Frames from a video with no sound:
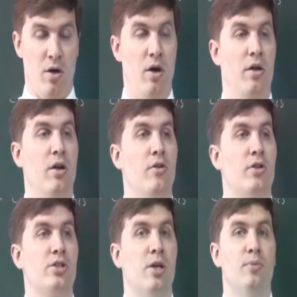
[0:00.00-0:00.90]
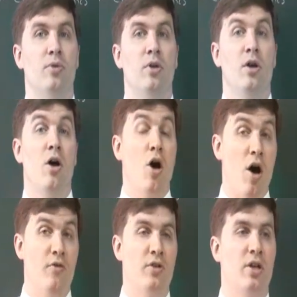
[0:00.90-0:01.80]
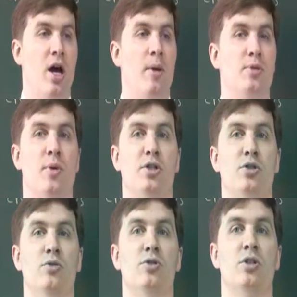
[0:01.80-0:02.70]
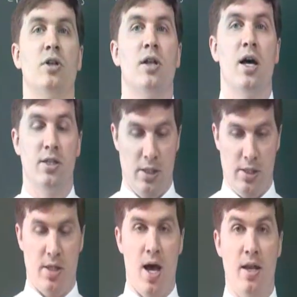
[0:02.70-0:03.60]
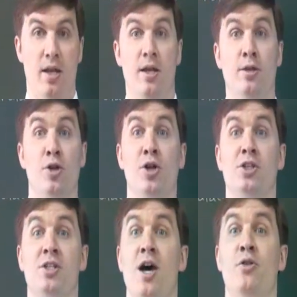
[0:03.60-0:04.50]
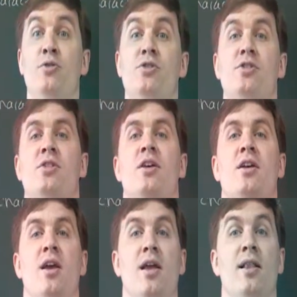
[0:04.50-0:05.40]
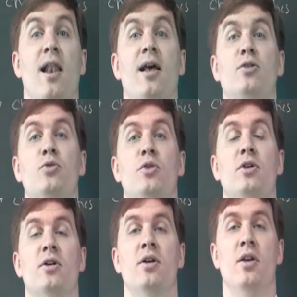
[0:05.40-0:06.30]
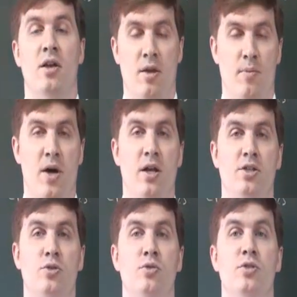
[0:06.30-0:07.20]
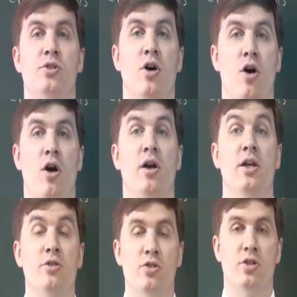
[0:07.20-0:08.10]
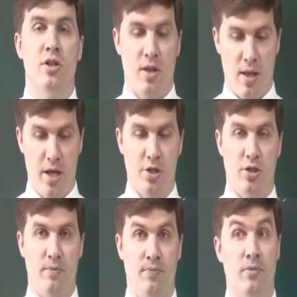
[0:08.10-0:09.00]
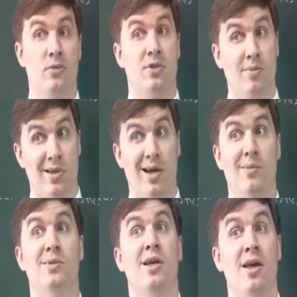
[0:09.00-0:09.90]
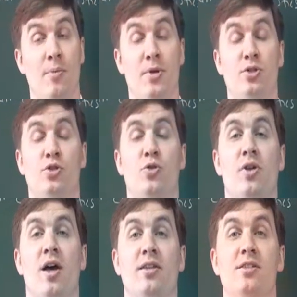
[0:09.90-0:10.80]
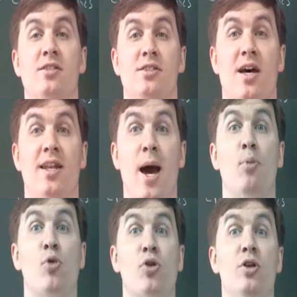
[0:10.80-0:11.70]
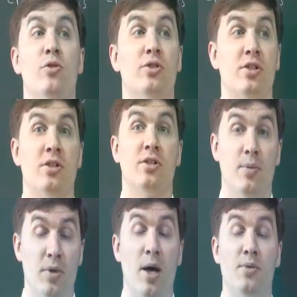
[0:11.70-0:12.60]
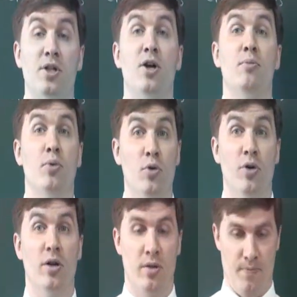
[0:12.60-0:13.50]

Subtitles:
Another example. Oftentimes, my students in class están interesados en la lectura. My students are interested in the lecture. Sometimes, mis estudiantes están aburridos. Sometimes they are bored.